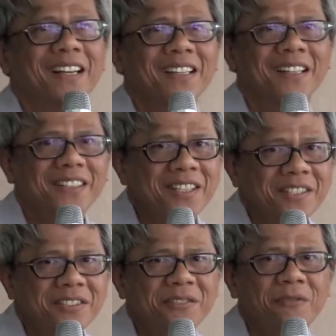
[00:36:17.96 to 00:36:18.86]
It
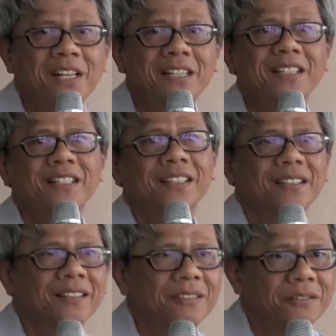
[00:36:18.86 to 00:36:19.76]
is
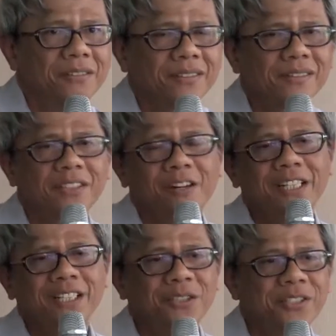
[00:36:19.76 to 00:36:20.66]
very
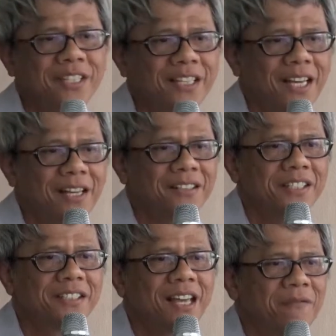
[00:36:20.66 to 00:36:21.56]
sorry to say that
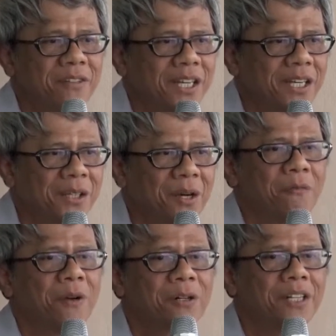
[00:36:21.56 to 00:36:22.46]
this time we
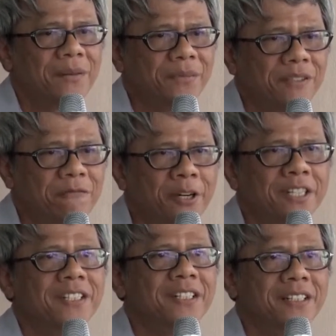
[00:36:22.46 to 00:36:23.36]
cannot welcome the
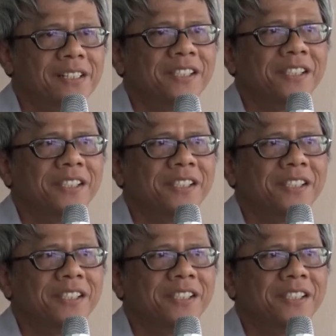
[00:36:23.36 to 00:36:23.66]
foreign journalists.